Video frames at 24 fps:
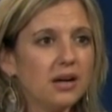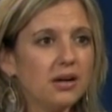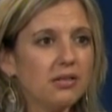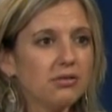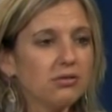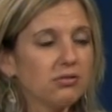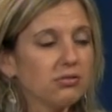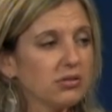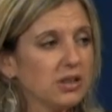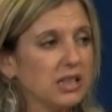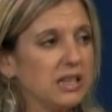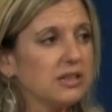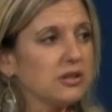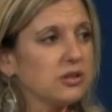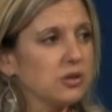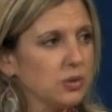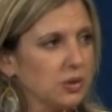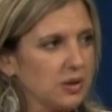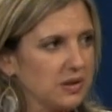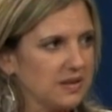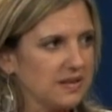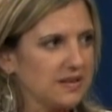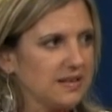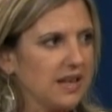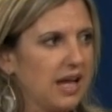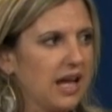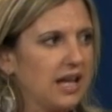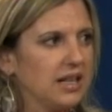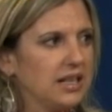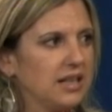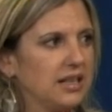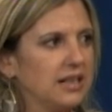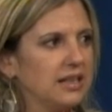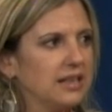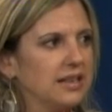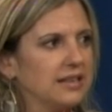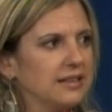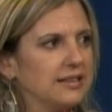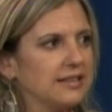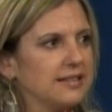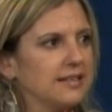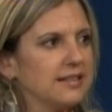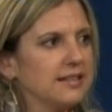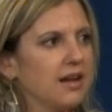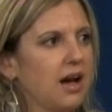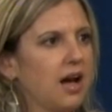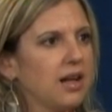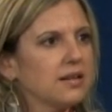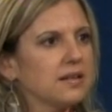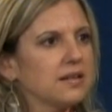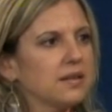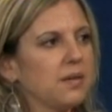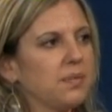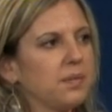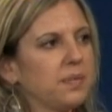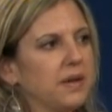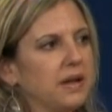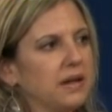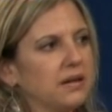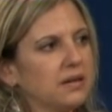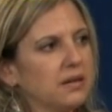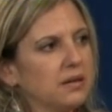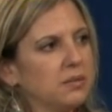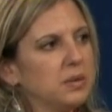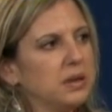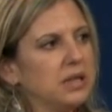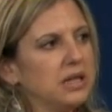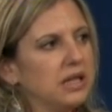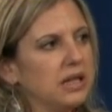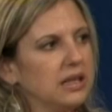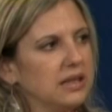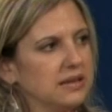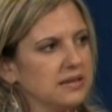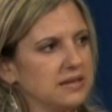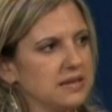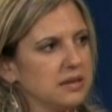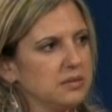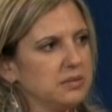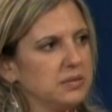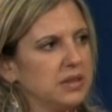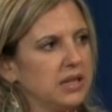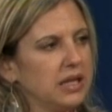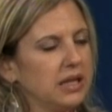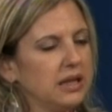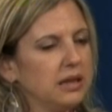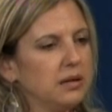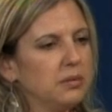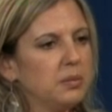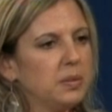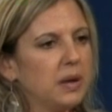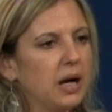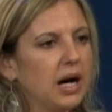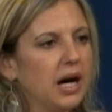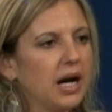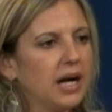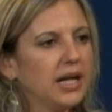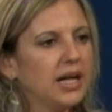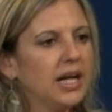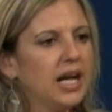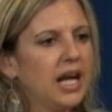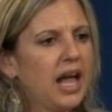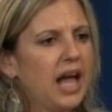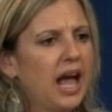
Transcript: resource that it is, not something to be intimidated by,